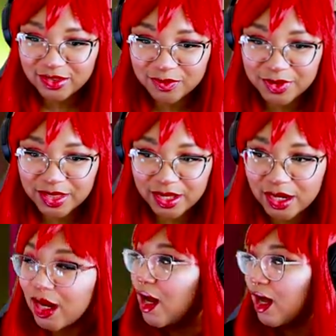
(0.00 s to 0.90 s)
just be
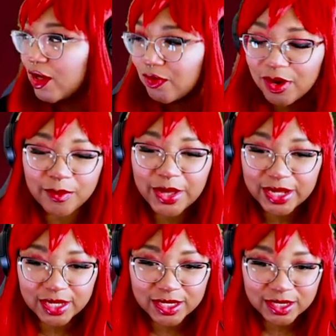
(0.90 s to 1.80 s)
like, nah, you right
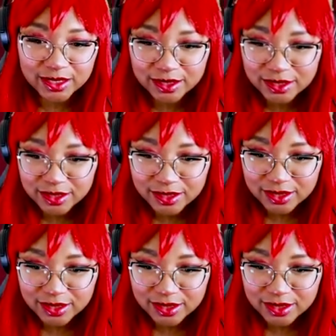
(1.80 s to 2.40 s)
back in it.